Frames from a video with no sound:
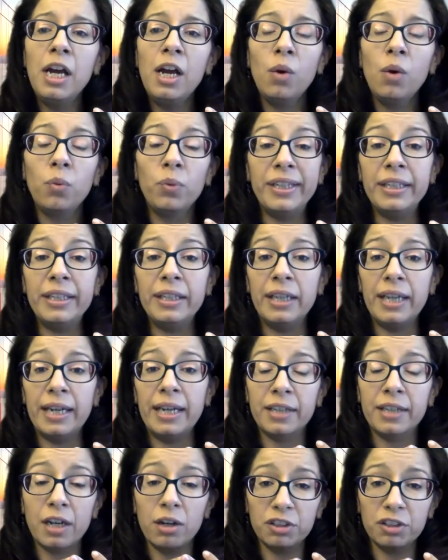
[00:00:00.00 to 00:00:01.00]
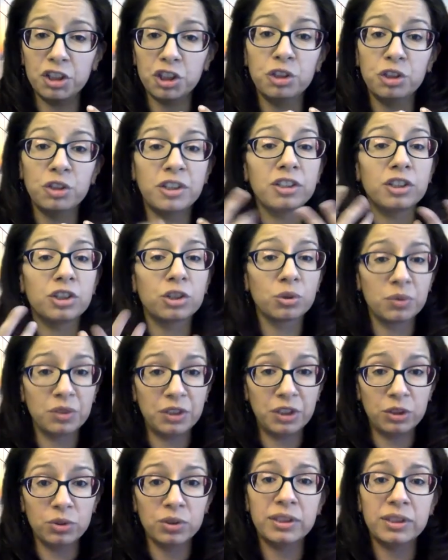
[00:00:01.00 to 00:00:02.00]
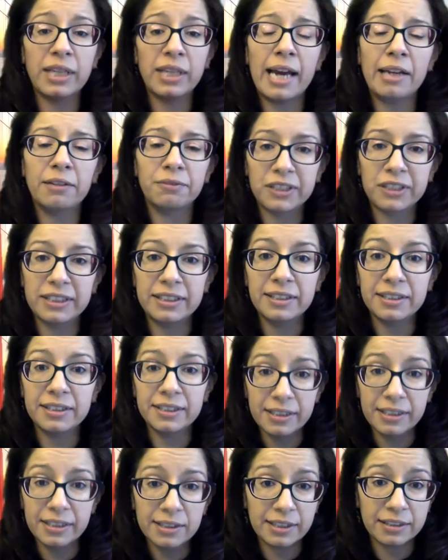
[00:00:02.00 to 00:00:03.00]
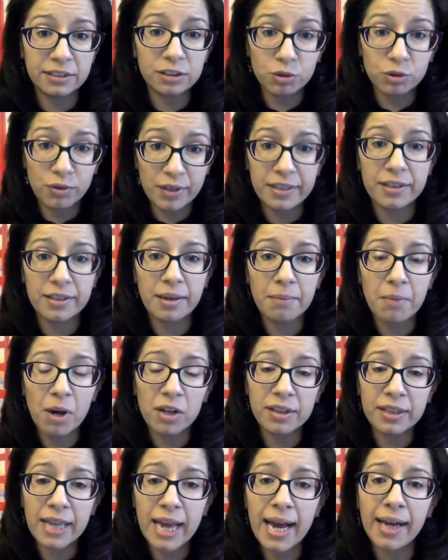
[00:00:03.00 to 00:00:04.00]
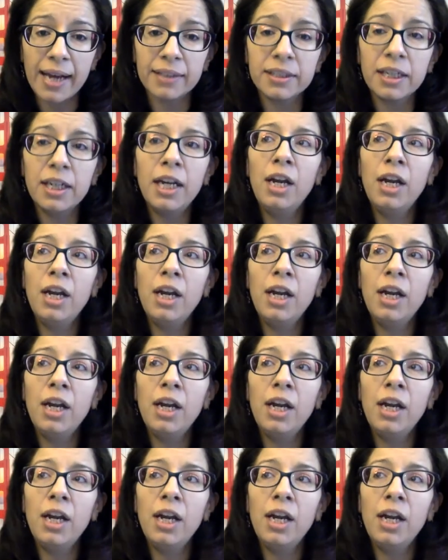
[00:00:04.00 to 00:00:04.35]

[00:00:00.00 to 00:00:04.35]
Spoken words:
We encourage students to use advocacy skills and train them on that.